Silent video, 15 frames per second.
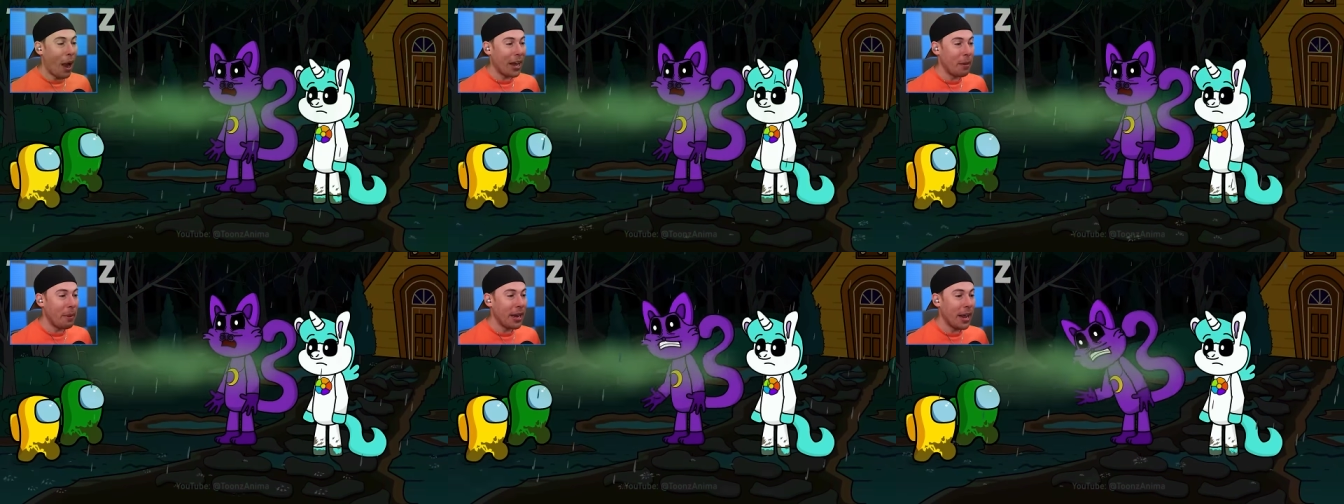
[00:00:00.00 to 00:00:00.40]

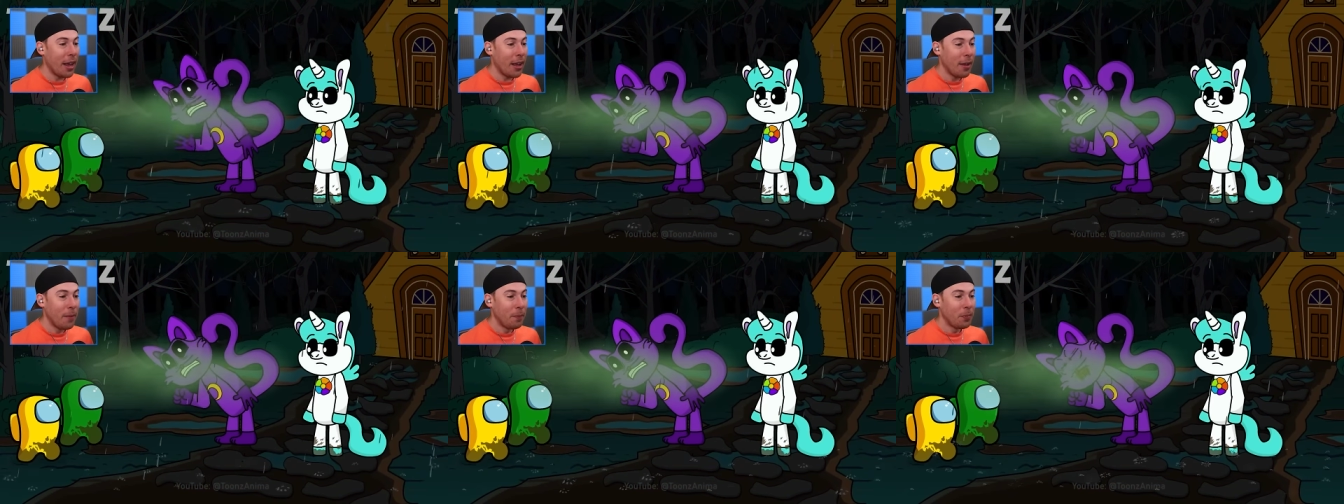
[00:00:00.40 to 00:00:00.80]
Wait a minute.
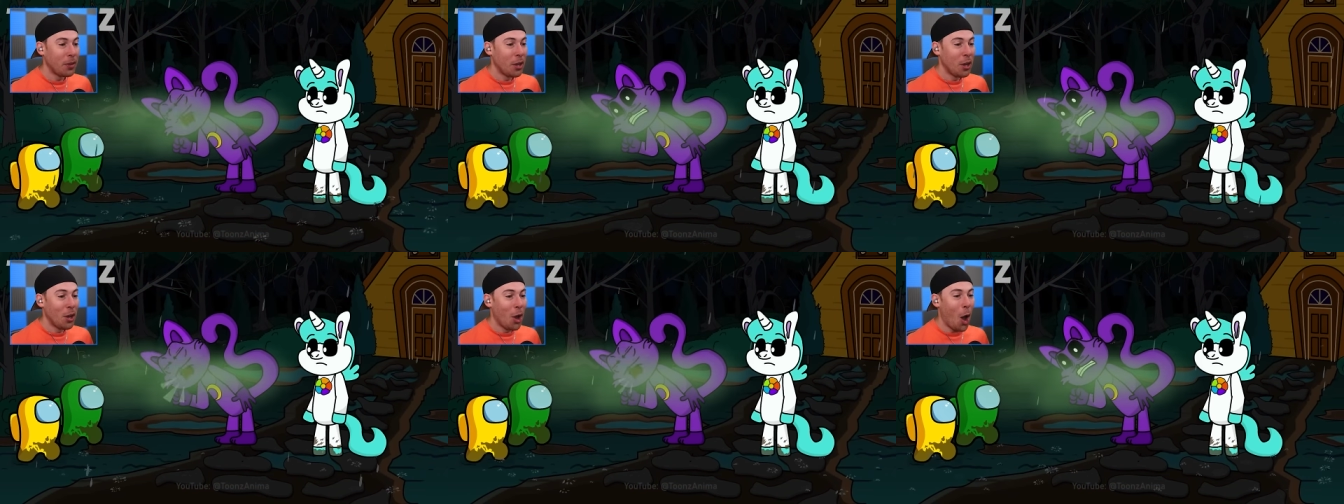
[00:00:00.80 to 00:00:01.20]

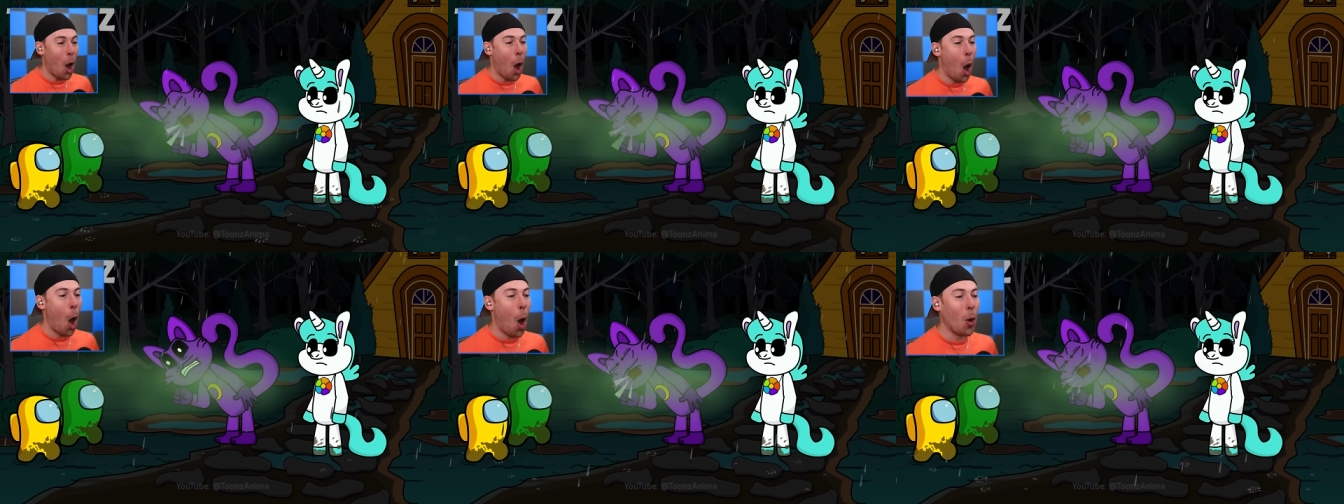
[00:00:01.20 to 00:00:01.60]

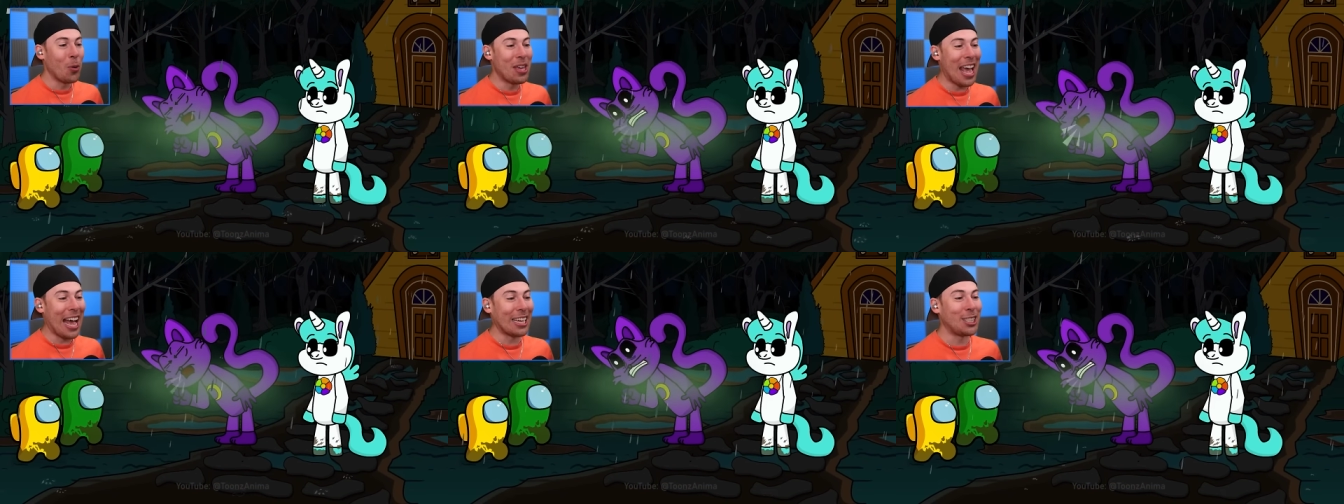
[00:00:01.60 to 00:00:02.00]
Oh,
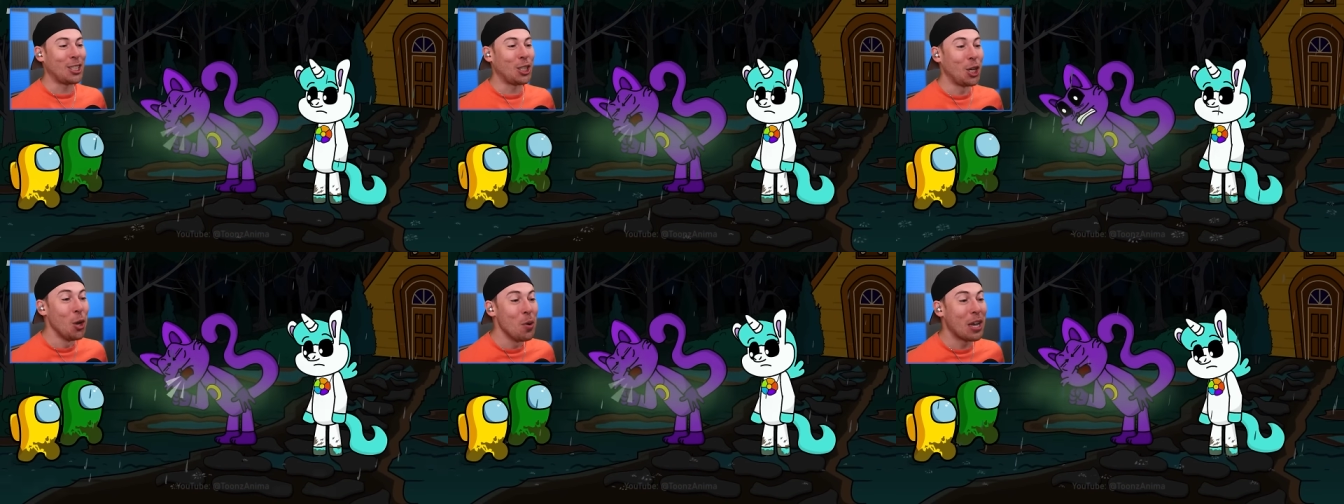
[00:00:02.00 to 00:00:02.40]
yes.
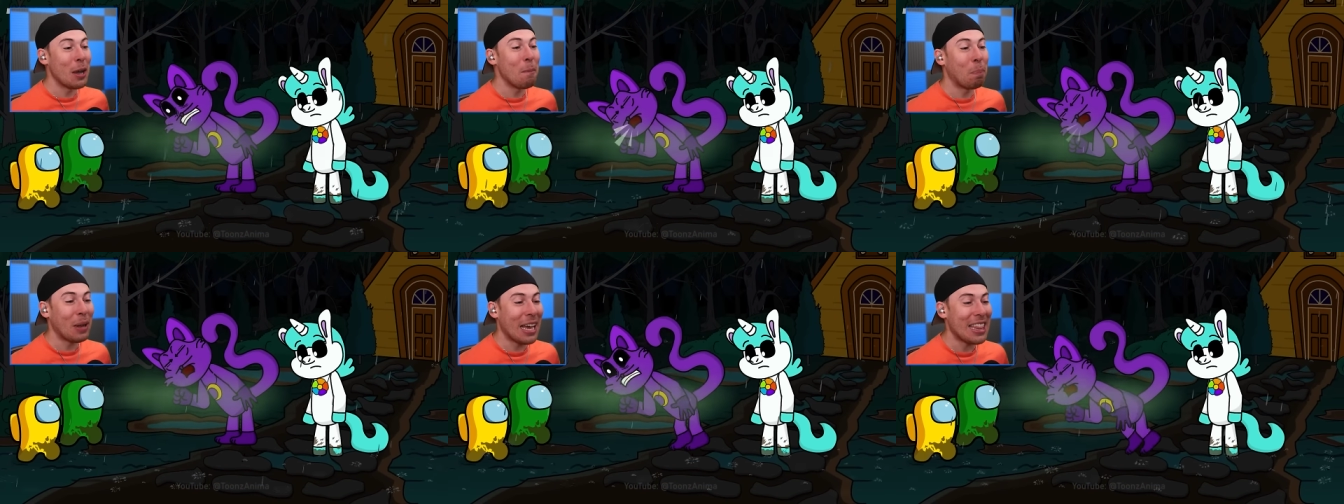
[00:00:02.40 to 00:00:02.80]
Two
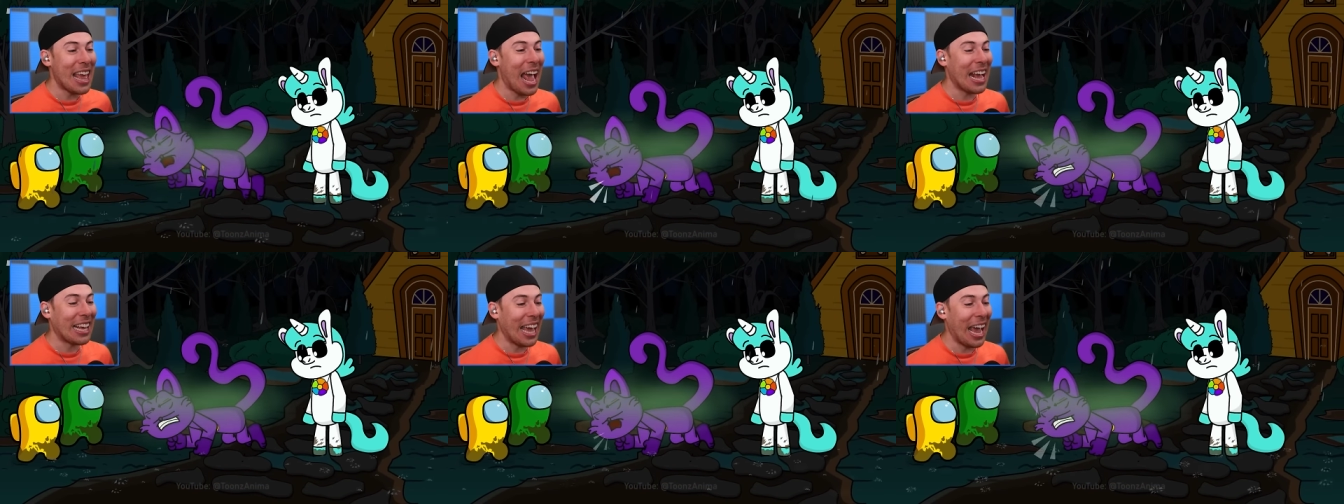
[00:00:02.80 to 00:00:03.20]
can play
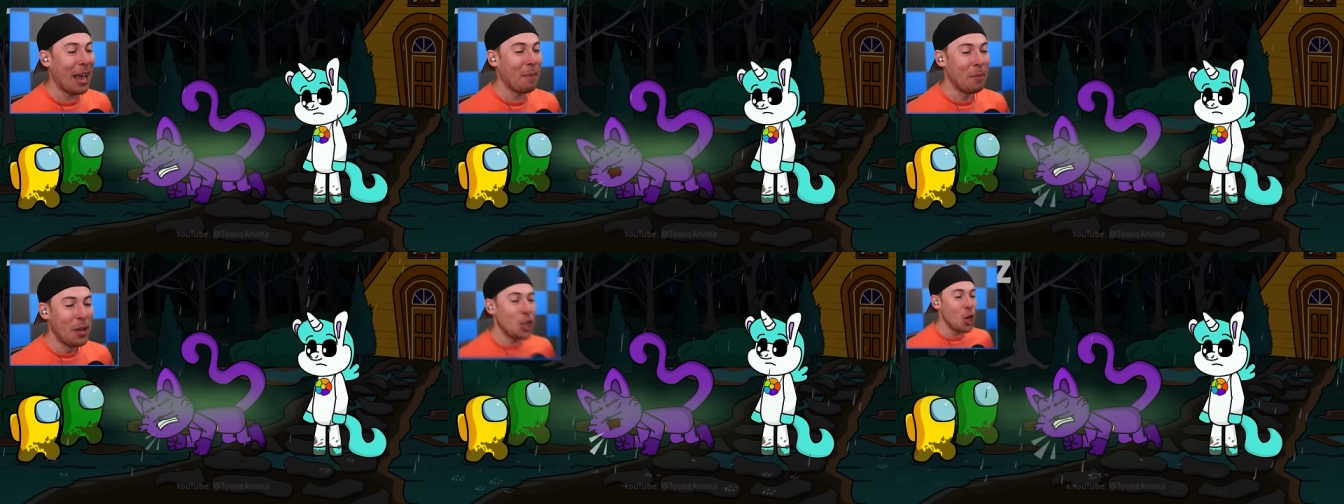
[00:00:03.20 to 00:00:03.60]
that game.